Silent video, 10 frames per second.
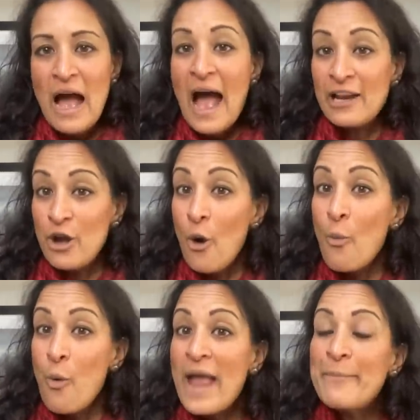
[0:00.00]
I know
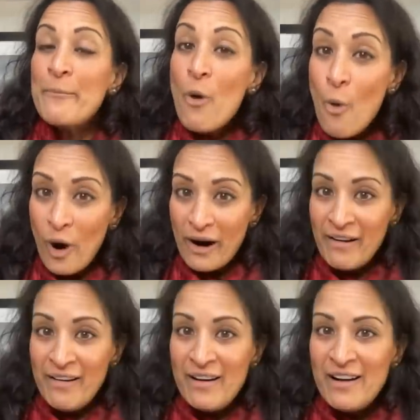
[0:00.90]
way
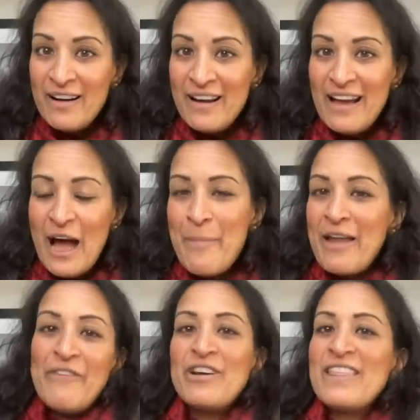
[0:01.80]
more
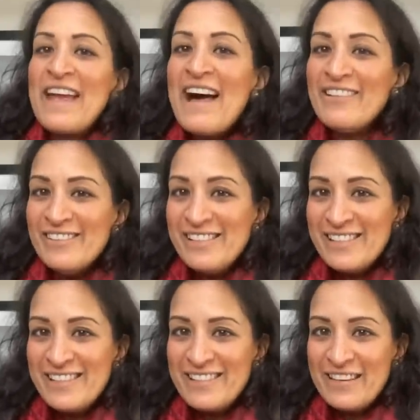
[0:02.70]
about everything
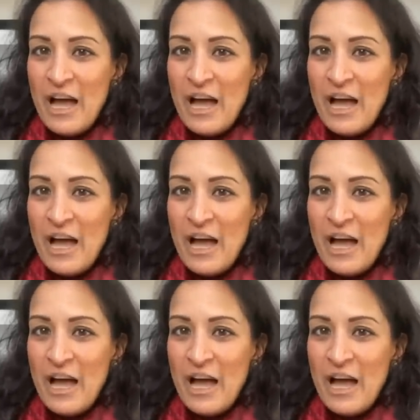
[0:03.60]
else,